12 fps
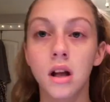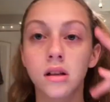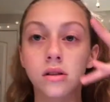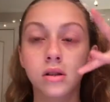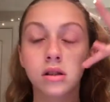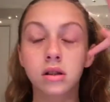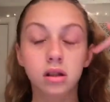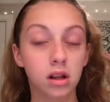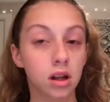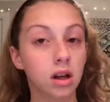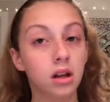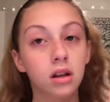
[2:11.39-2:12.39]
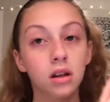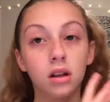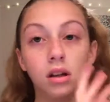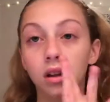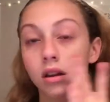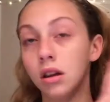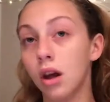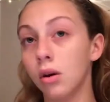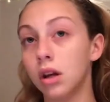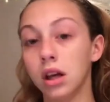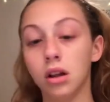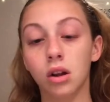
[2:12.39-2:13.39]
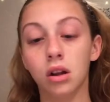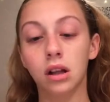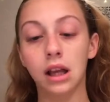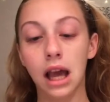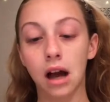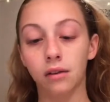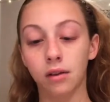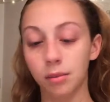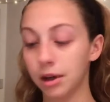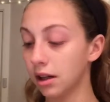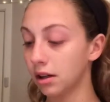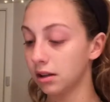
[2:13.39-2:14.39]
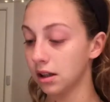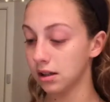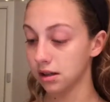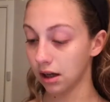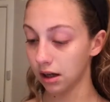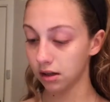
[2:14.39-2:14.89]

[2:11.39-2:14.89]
As you can see, low-key look like alphabet on this side.